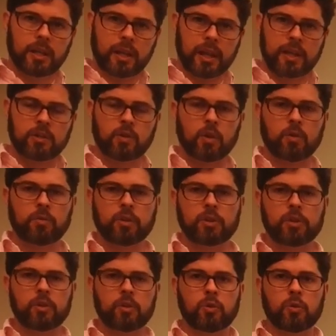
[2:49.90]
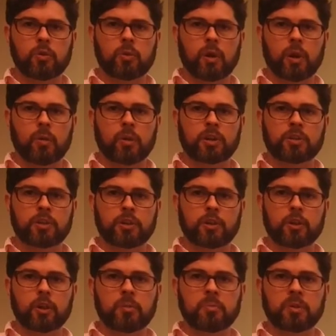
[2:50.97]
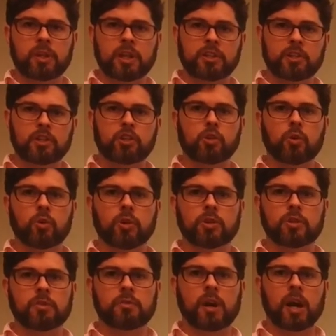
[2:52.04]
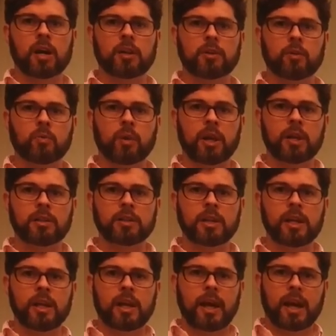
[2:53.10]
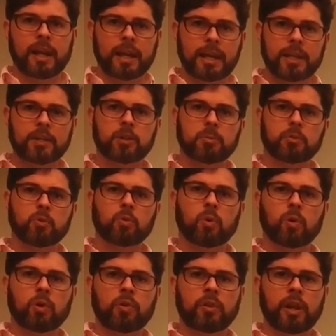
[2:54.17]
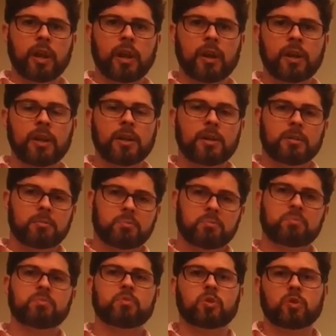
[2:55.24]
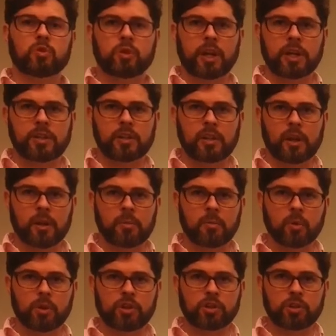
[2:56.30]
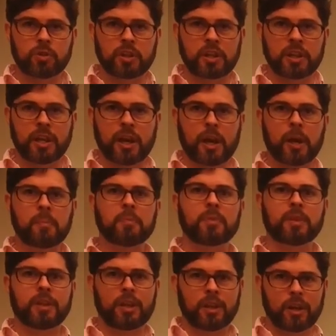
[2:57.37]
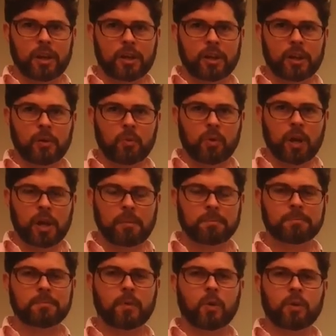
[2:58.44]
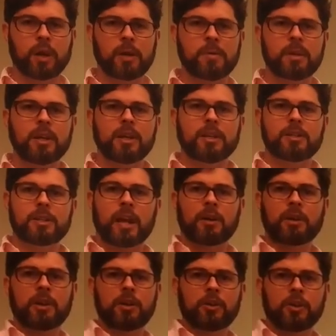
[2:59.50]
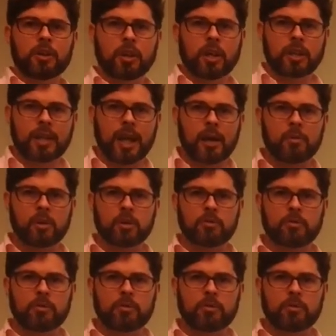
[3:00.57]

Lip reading: heads over to Western Europe, hits the shores of Ireland and Wales, and it heats up the water there, creates a lot of moisture in the air. You got a lot of rain. Okay, down here you got laminar